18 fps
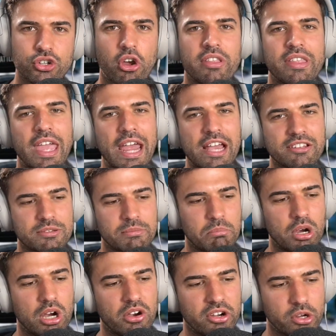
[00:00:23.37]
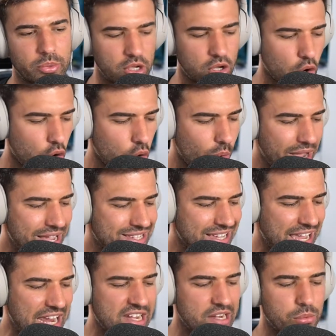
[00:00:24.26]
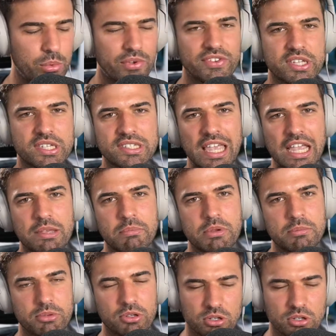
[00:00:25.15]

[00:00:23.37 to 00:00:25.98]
the House of Mario, we always end it with a segment